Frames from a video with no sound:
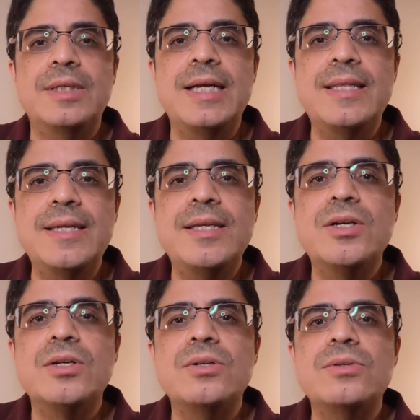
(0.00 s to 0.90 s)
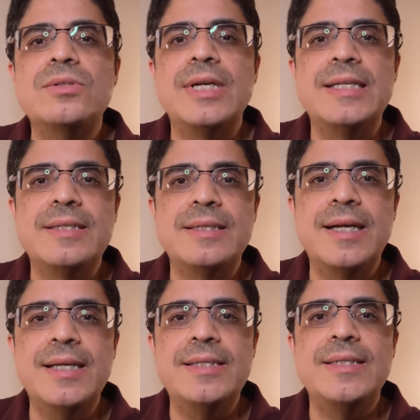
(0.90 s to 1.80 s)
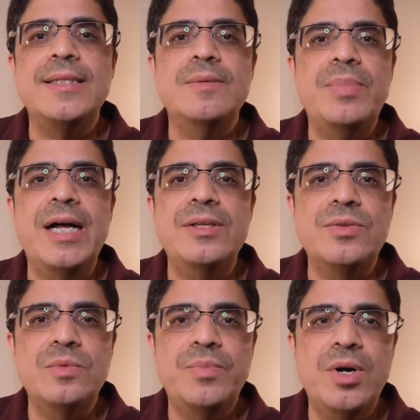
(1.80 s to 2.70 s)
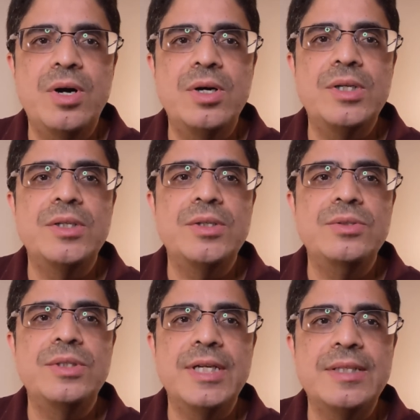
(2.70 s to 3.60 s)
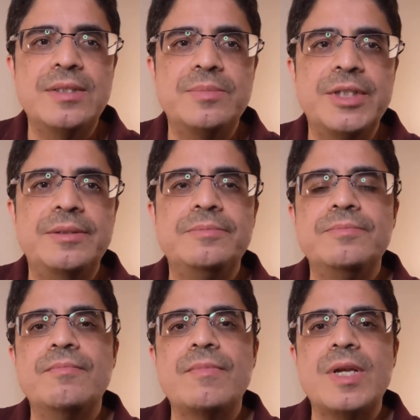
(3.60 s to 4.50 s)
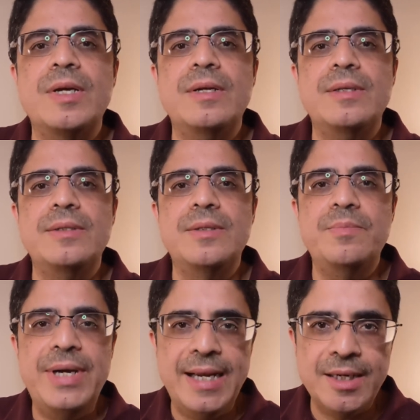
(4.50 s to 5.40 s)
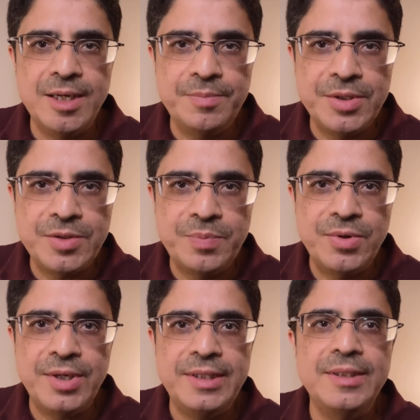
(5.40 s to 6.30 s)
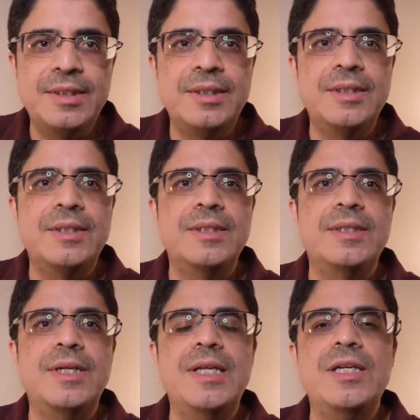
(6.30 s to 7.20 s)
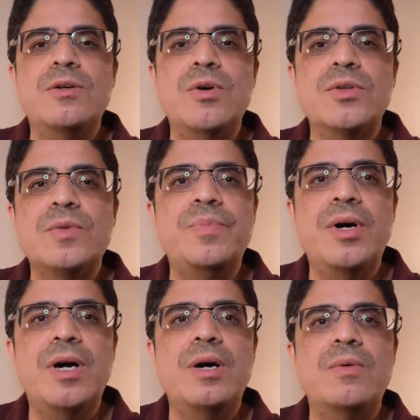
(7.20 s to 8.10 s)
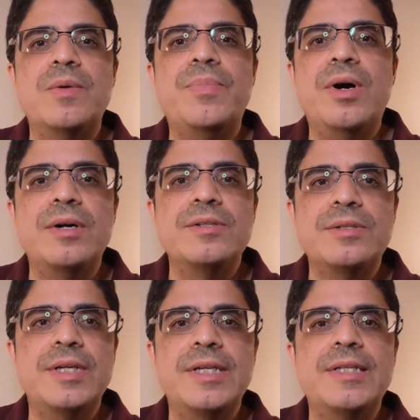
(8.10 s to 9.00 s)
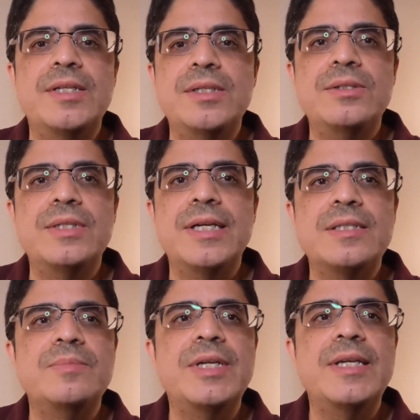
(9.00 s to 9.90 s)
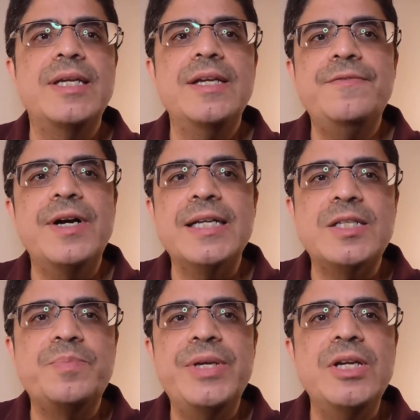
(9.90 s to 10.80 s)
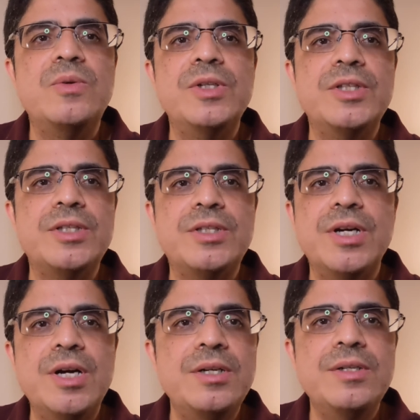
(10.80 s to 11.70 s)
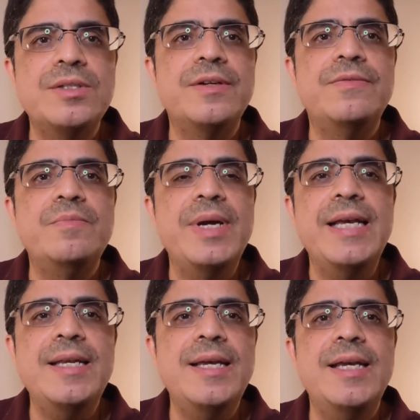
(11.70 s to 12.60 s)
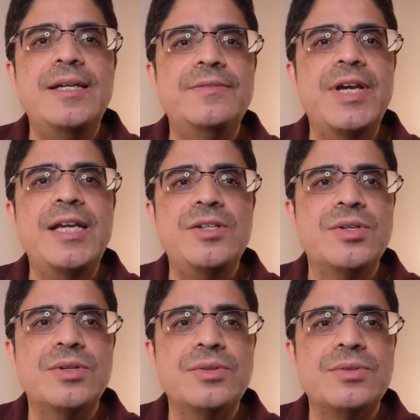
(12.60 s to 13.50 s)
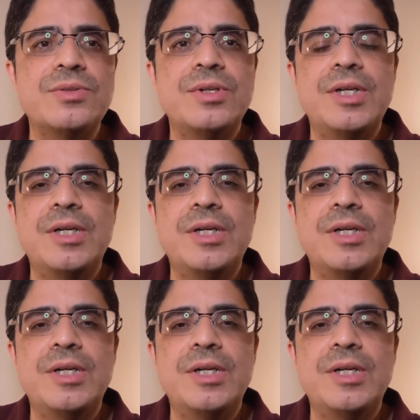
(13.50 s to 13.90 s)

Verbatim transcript: And then he goes and cites the Apostle Paul in the New Testament to back up his point. And he quotes Paul, where Paul said in the New Testament, If I speak with the tongues of men and of angels,